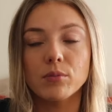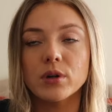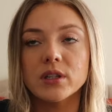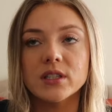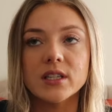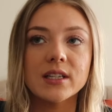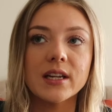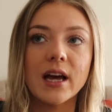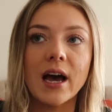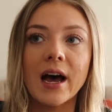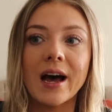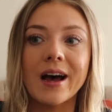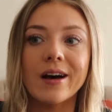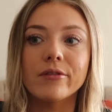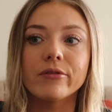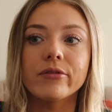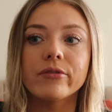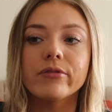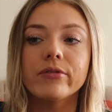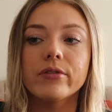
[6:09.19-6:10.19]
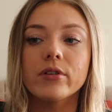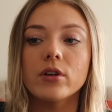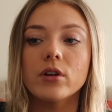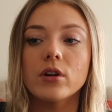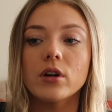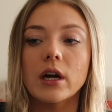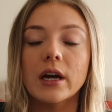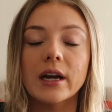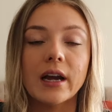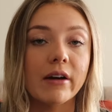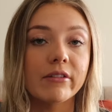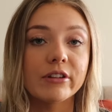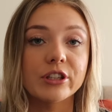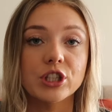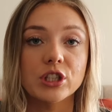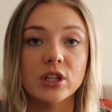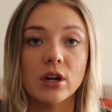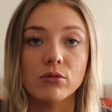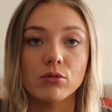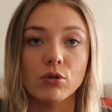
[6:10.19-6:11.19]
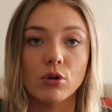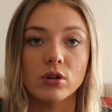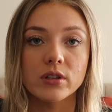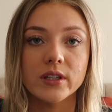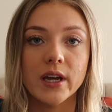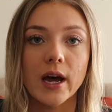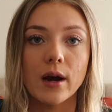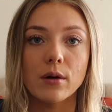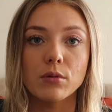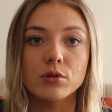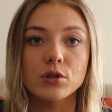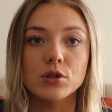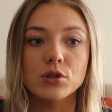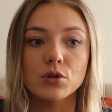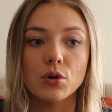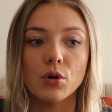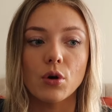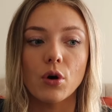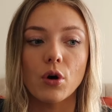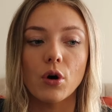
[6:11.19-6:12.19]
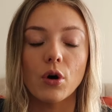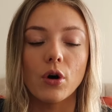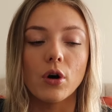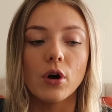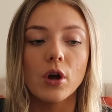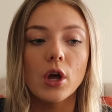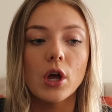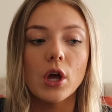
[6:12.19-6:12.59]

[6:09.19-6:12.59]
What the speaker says: We didn't have a garage in our old house, so